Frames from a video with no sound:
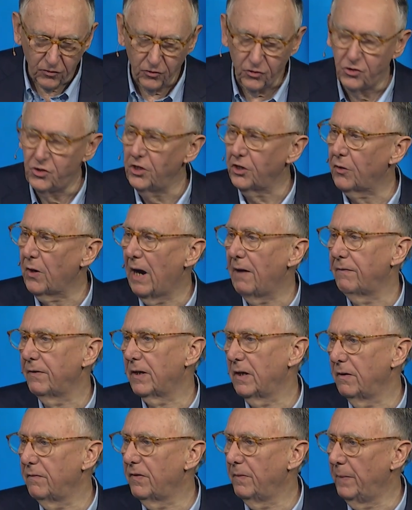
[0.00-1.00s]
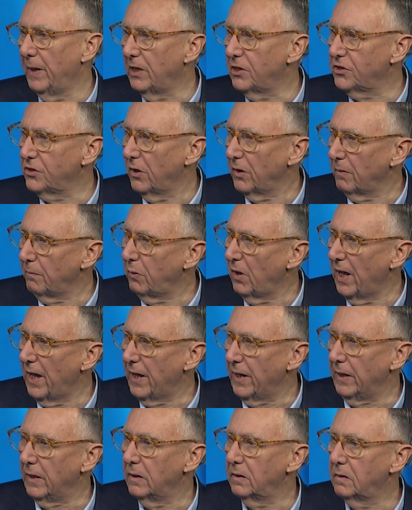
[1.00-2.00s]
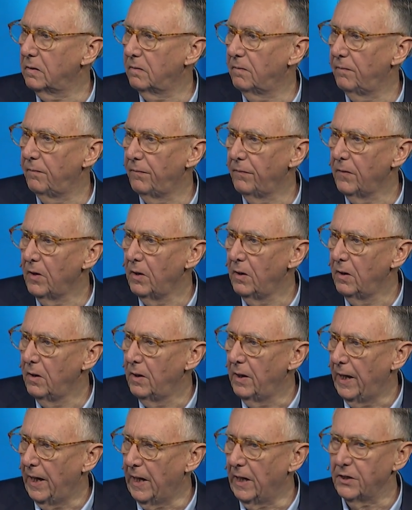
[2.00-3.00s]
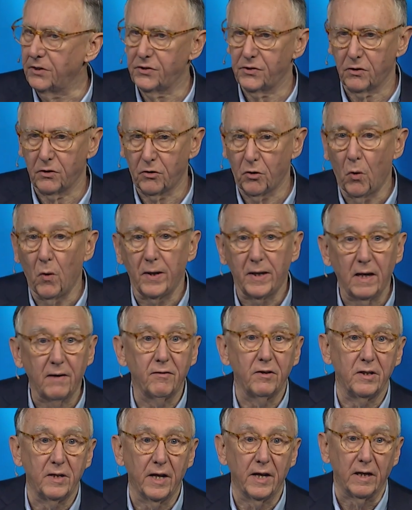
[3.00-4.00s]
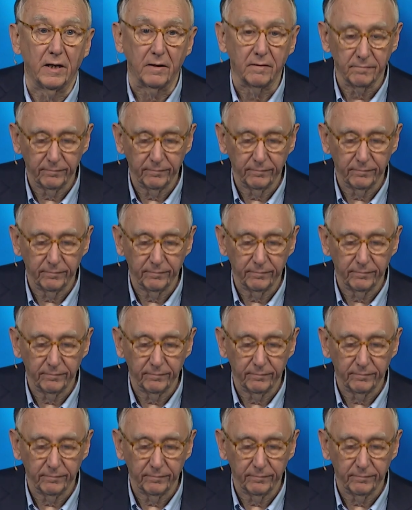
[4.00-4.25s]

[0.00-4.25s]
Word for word: geographic information on the planet. And it's growing every day.